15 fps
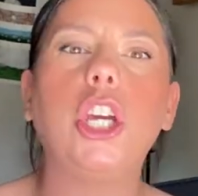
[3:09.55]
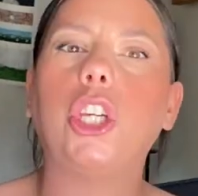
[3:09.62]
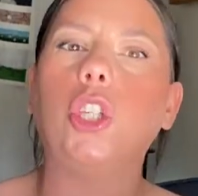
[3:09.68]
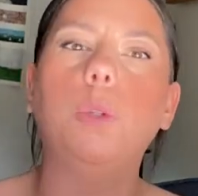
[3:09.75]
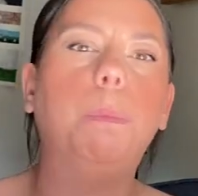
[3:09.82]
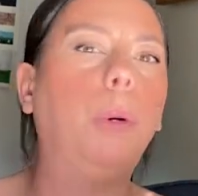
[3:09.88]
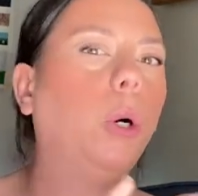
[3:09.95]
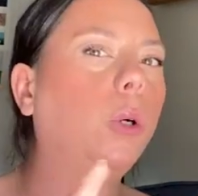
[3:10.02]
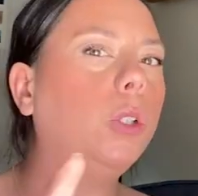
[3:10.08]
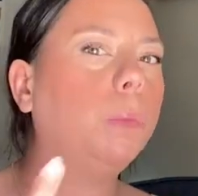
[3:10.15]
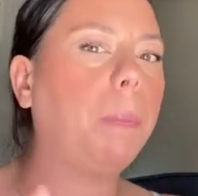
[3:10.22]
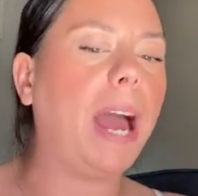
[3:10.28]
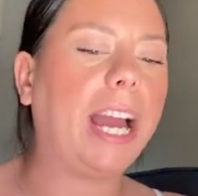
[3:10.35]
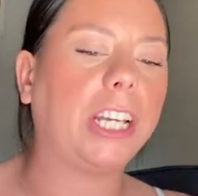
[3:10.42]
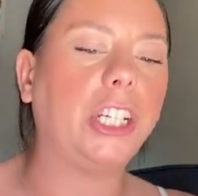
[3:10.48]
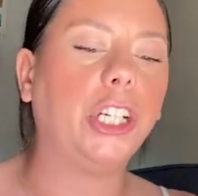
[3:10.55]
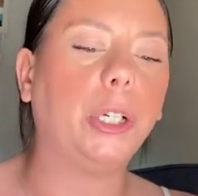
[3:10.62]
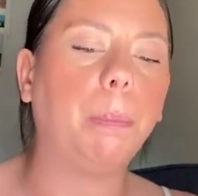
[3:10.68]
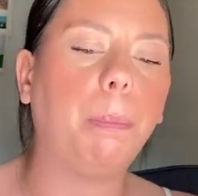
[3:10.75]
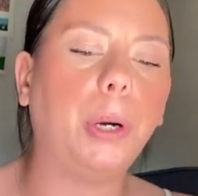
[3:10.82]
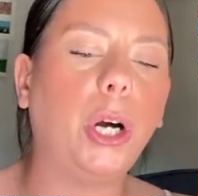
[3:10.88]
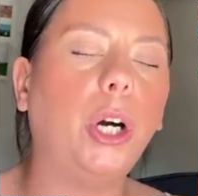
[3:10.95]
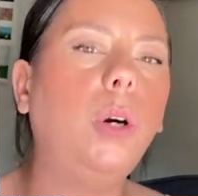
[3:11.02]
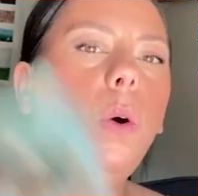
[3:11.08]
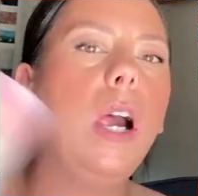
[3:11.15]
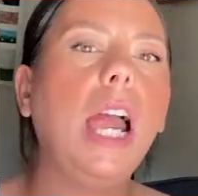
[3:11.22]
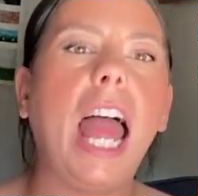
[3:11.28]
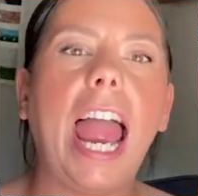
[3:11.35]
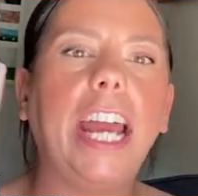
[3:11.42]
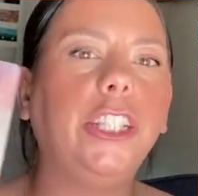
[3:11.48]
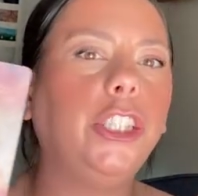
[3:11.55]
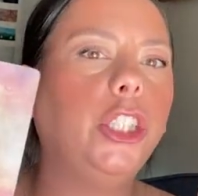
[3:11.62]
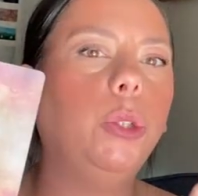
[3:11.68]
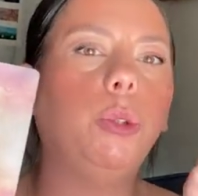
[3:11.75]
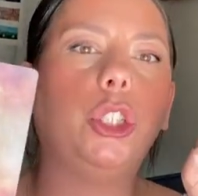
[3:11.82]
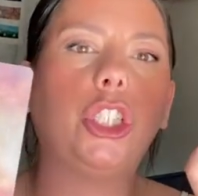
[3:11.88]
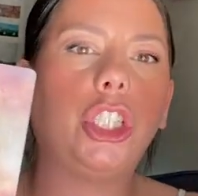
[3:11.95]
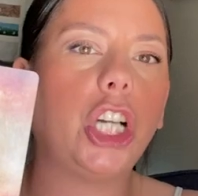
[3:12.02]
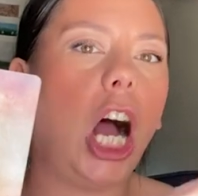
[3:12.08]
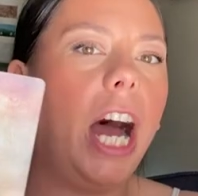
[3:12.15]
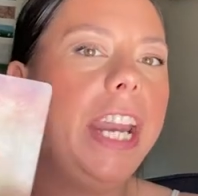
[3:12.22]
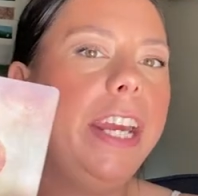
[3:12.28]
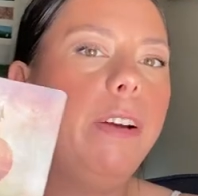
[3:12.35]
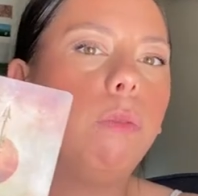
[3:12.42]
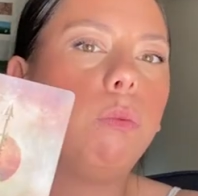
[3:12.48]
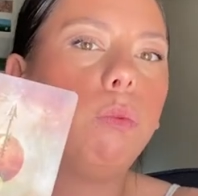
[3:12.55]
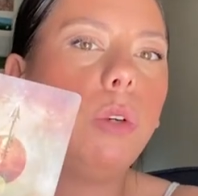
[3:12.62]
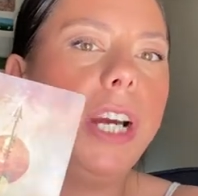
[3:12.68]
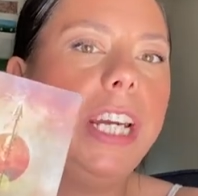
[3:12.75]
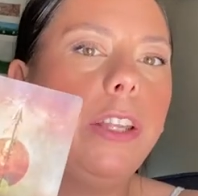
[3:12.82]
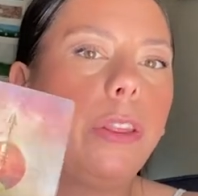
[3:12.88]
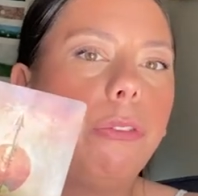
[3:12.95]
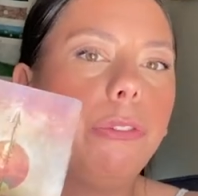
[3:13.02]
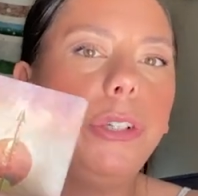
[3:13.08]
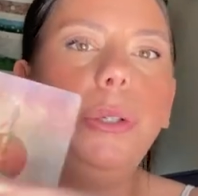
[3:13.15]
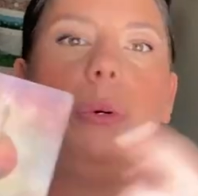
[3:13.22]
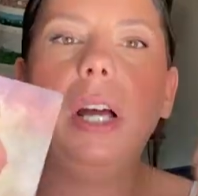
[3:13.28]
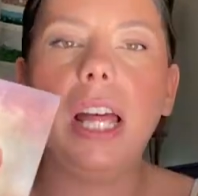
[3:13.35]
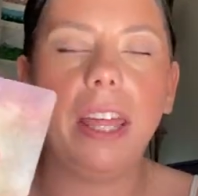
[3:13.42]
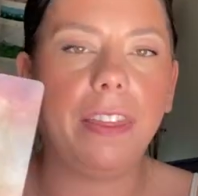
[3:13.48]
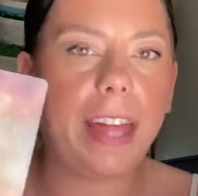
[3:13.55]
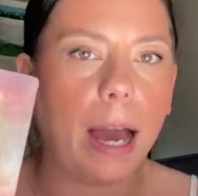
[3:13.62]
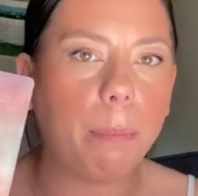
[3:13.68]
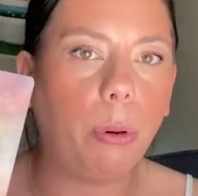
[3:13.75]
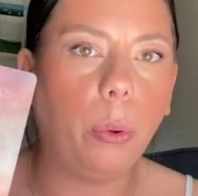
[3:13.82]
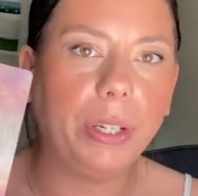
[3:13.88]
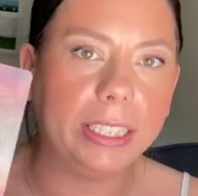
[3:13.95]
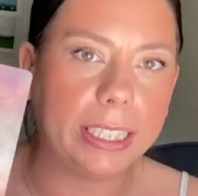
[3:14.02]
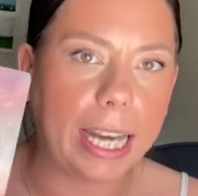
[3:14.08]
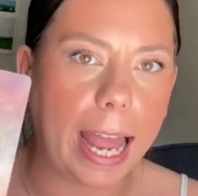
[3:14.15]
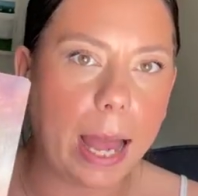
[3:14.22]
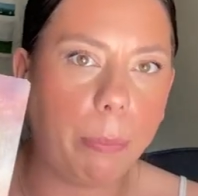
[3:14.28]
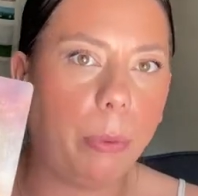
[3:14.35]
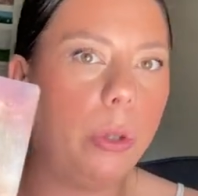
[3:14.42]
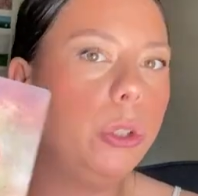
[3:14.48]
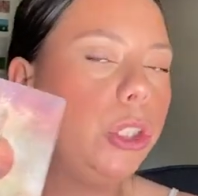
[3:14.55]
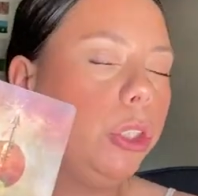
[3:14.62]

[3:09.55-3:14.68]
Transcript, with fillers: you pulled back your bow, and you shot it right through that poison apple.